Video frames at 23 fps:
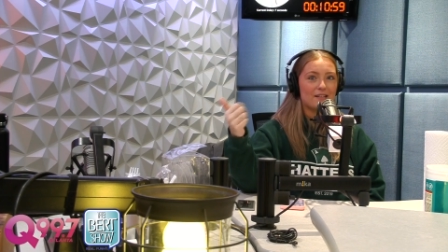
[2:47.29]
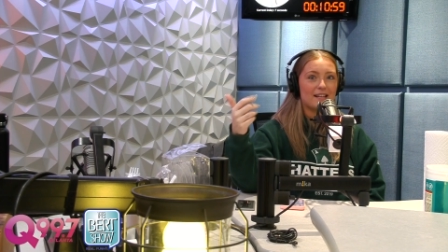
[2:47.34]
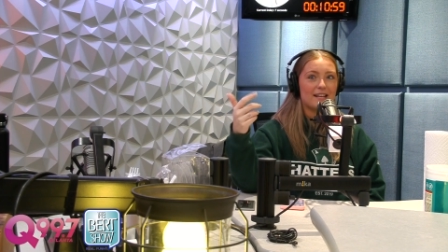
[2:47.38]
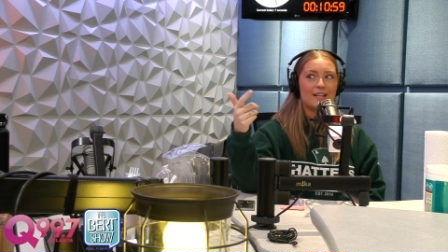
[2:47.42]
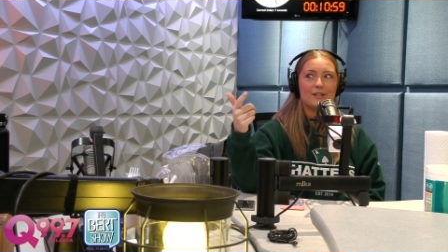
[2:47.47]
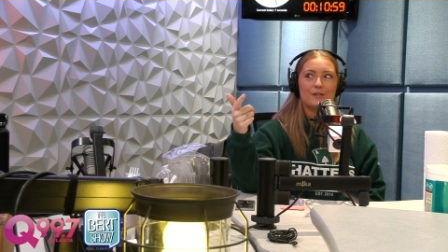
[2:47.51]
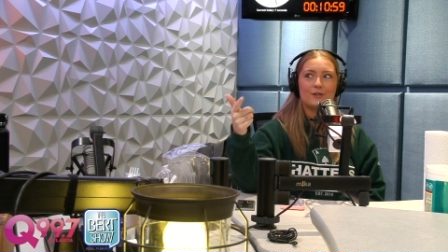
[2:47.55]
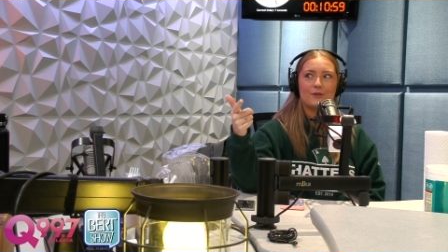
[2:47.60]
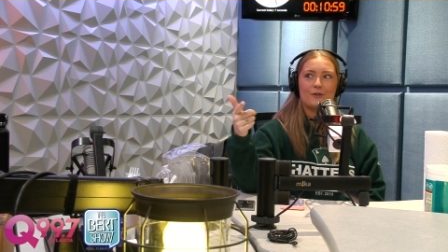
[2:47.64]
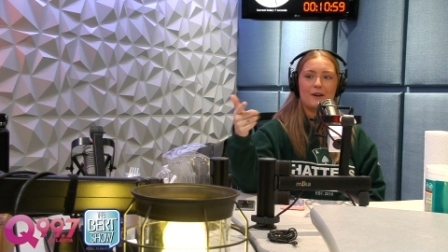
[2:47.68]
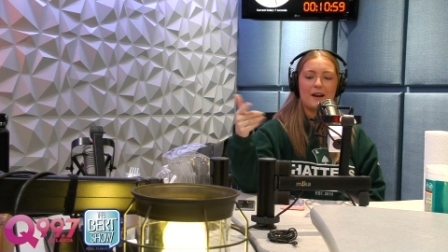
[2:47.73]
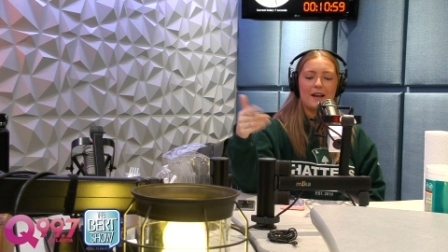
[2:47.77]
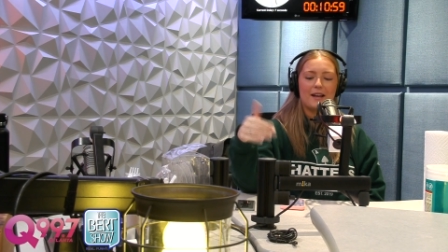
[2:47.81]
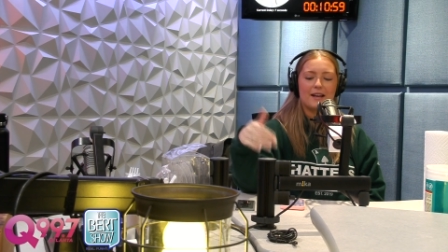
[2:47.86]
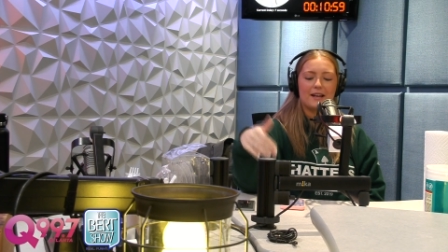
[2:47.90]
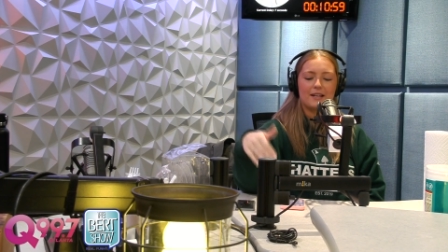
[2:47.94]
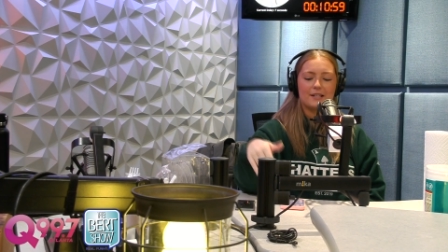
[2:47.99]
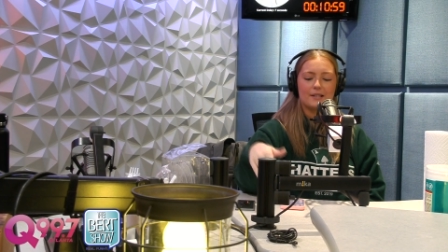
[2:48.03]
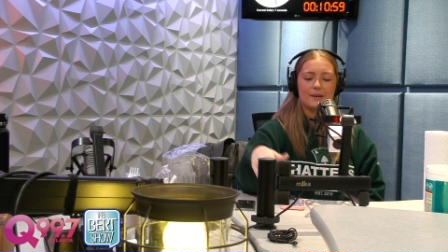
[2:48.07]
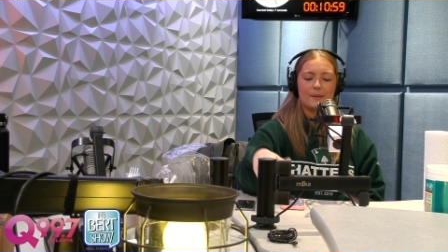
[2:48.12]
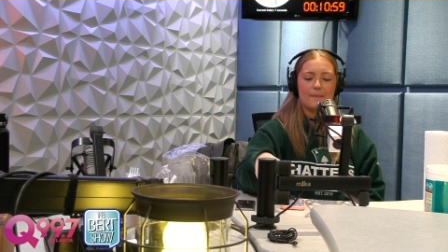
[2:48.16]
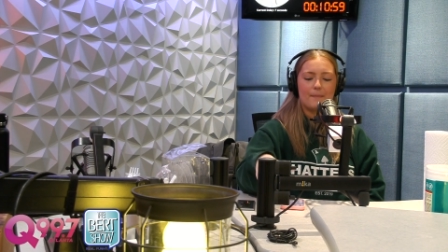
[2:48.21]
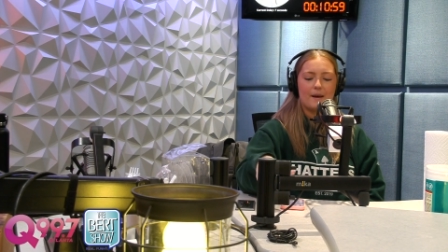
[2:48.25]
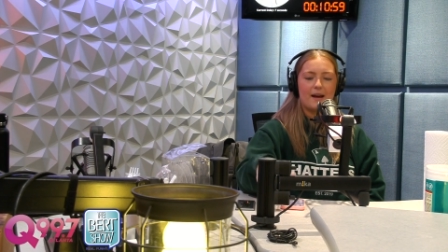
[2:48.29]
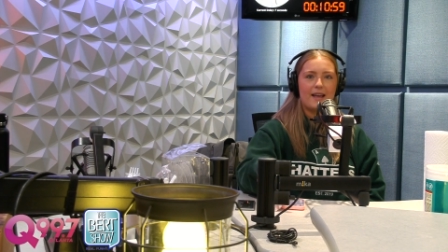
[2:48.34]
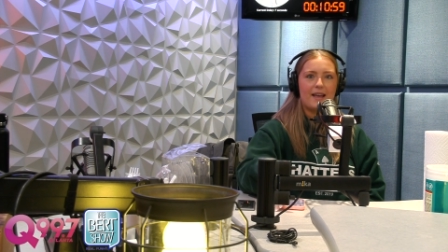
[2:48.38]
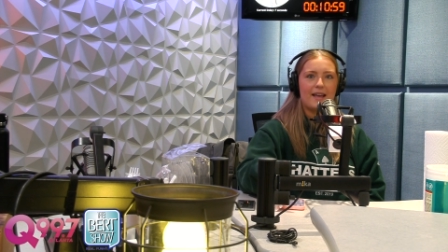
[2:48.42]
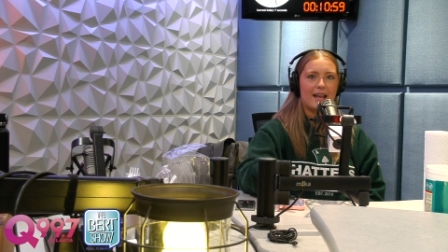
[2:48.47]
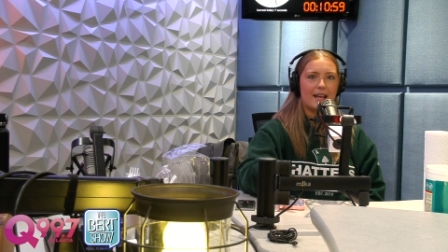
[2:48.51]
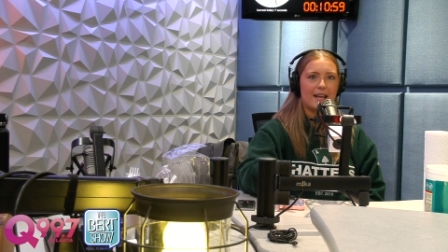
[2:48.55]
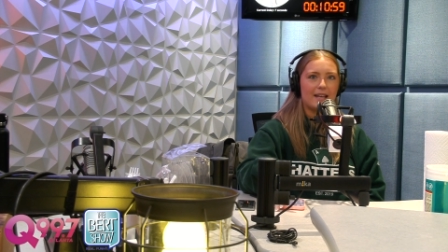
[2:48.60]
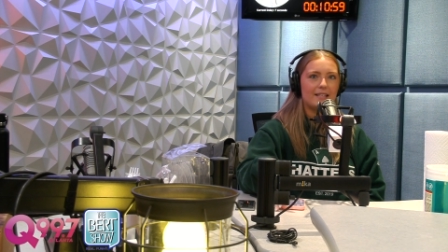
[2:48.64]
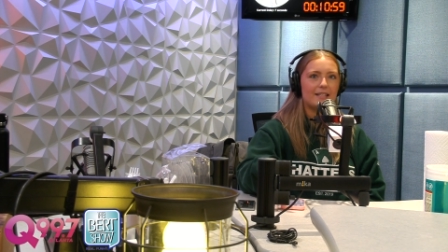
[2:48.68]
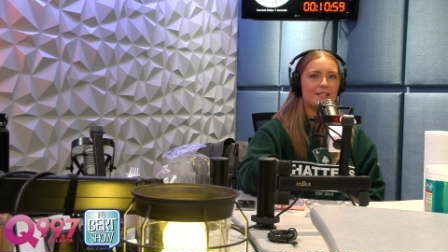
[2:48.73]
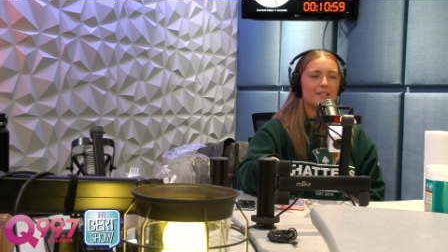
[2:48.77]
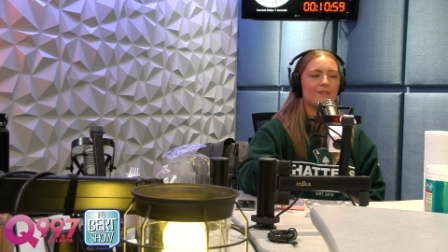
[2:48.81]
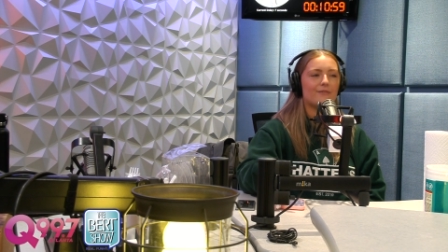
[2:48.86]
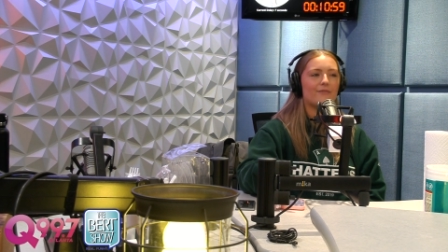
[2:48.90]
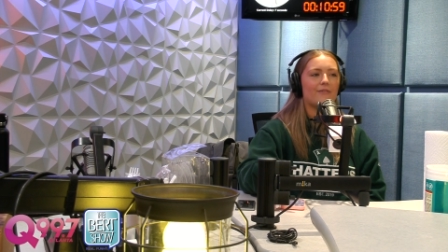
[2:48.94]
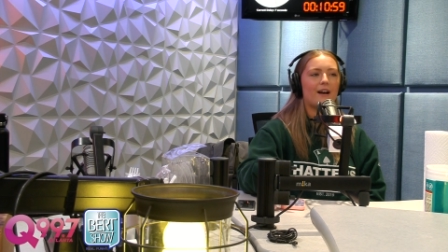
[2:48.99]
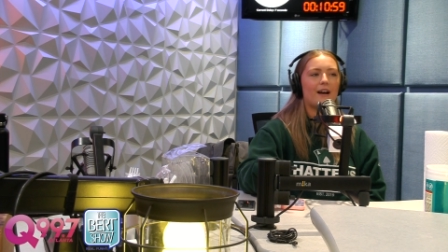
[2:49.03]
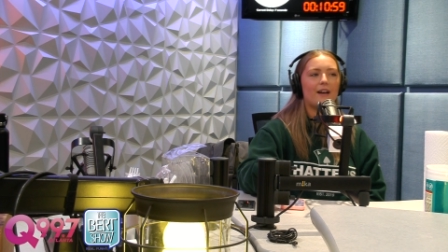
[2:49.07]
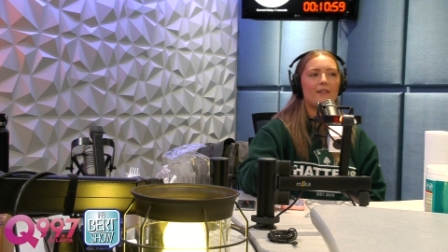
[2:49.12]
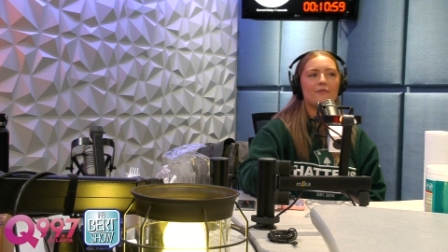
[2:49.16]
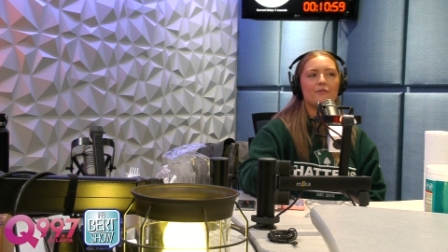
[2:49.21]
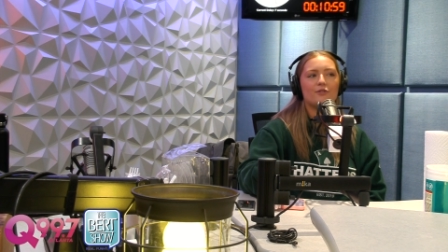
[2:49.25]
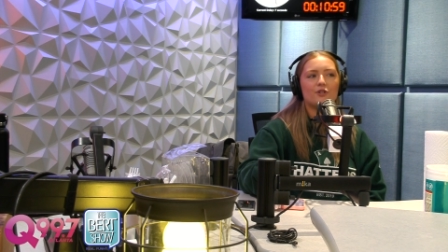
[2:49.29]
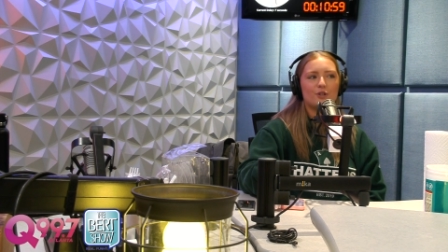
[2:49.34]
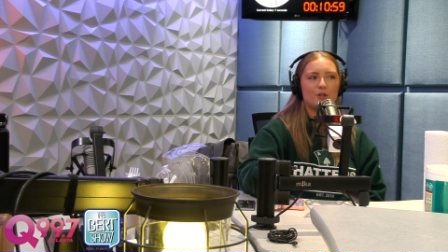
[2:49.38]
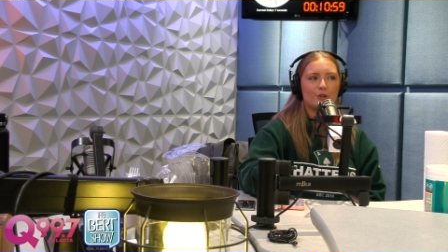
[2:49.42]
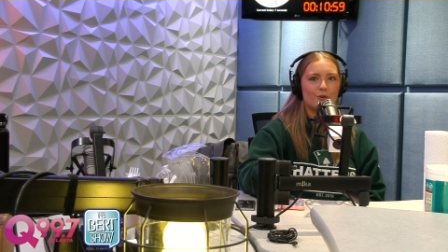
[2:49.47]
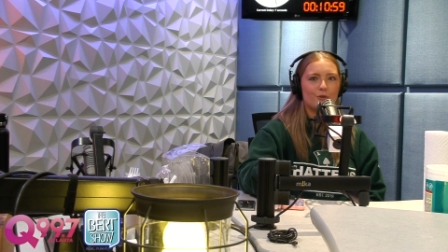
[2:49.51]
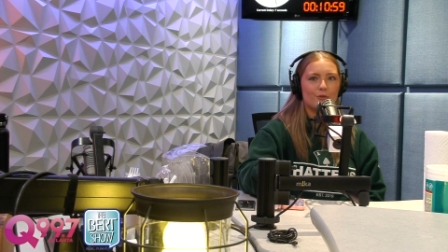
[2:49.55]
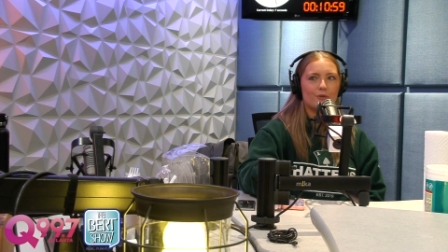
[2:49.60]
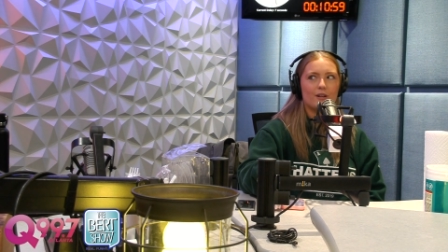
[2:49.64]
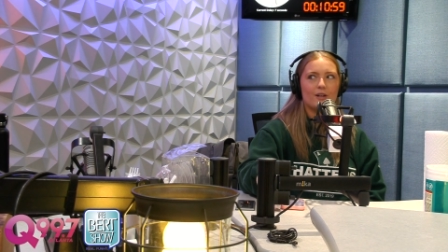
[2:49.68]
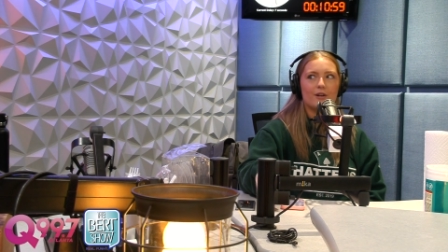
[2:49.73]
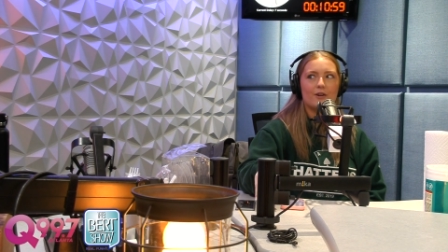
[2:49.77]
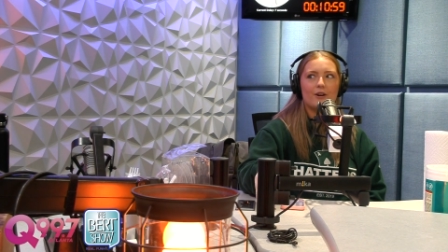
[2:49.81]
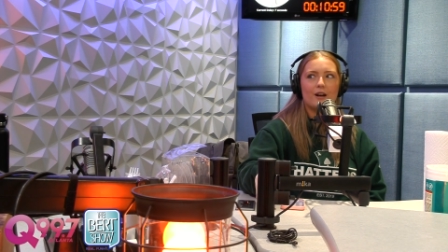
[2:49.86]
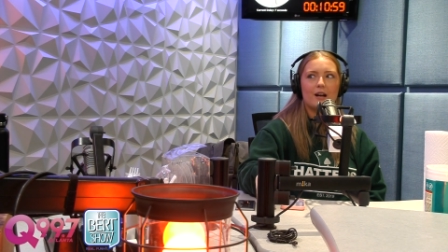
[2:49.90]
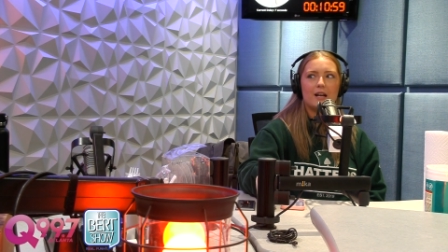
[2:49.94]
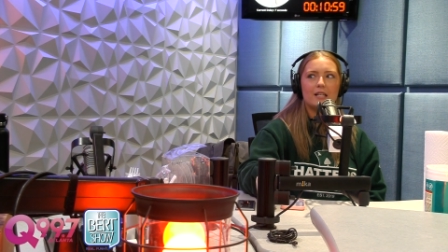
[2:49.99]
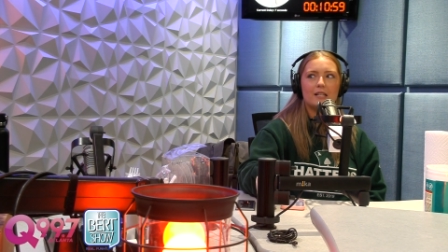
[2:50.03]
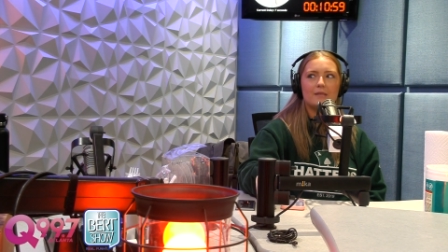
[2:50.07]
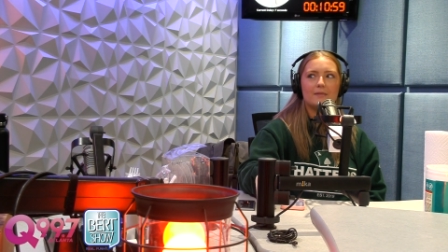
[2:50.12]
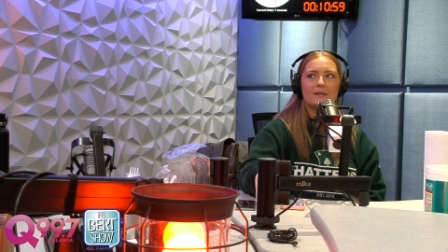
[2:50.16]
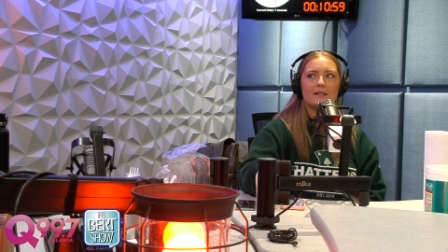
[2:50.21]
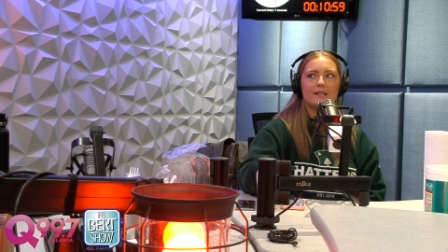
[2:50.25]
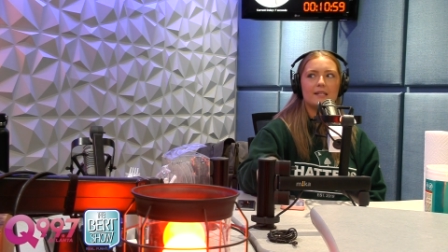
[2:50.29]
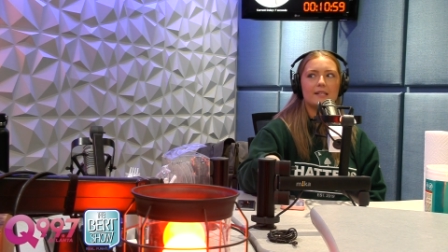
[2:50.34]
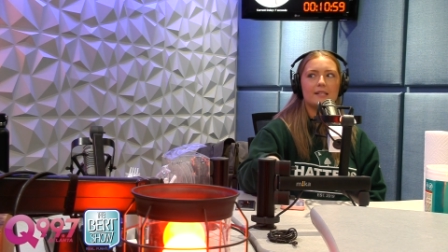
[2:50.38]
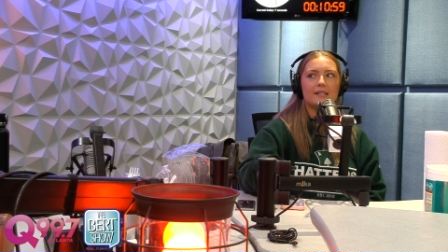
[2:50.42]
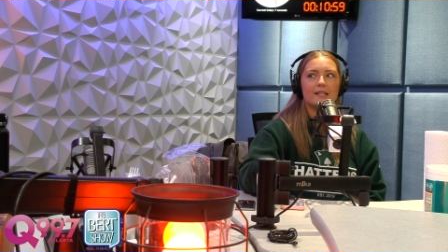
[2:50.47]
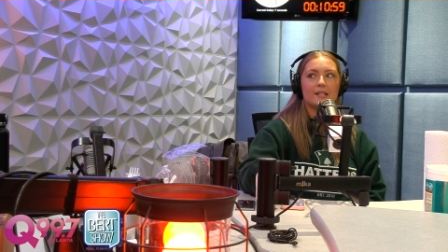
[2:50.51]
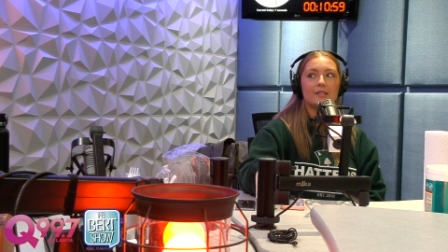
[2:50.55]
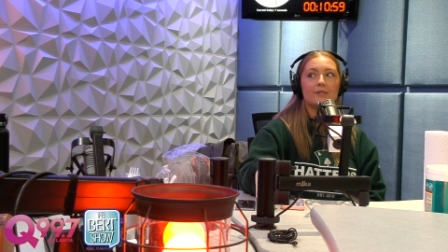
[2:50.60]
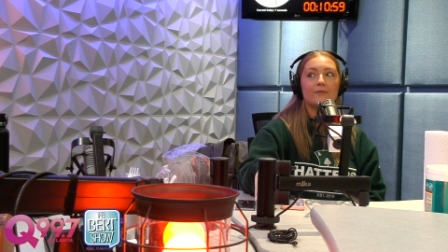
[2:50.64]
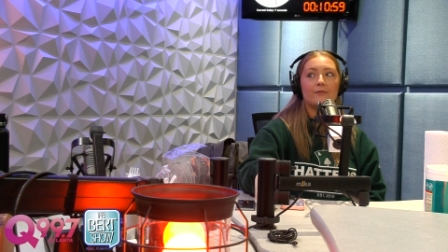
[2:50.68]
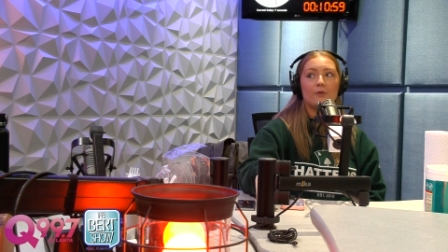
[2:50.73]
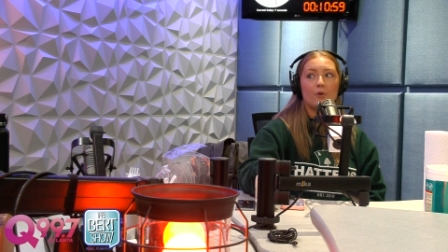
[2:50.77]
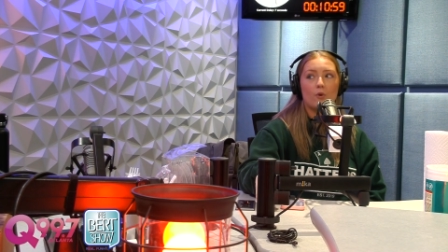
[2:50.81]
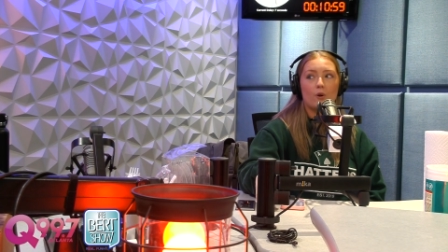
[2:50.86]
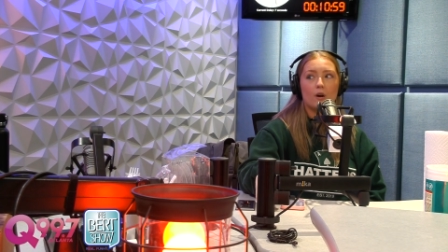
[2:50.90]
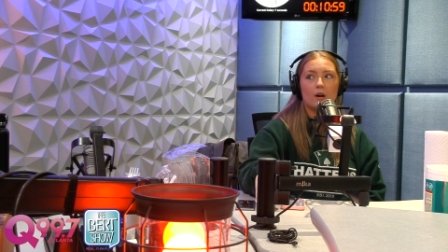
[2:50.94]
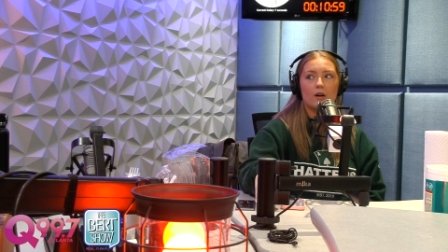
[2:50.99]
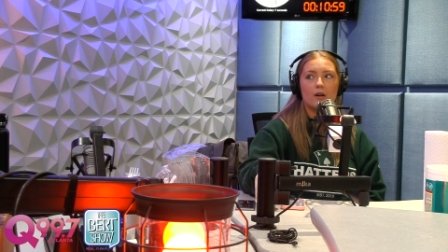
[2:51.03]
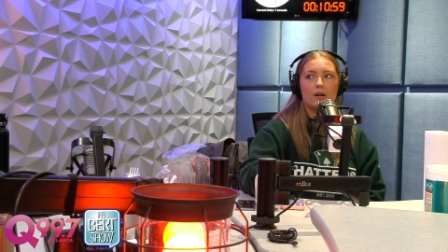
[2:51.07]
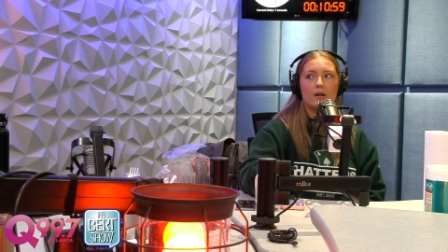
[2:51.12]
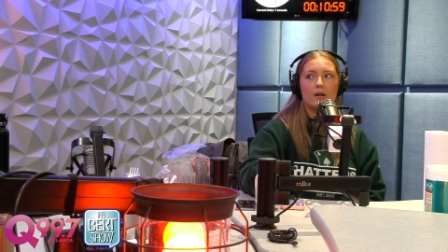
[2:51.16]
And it's great because my aunt is five two and her husband is six four.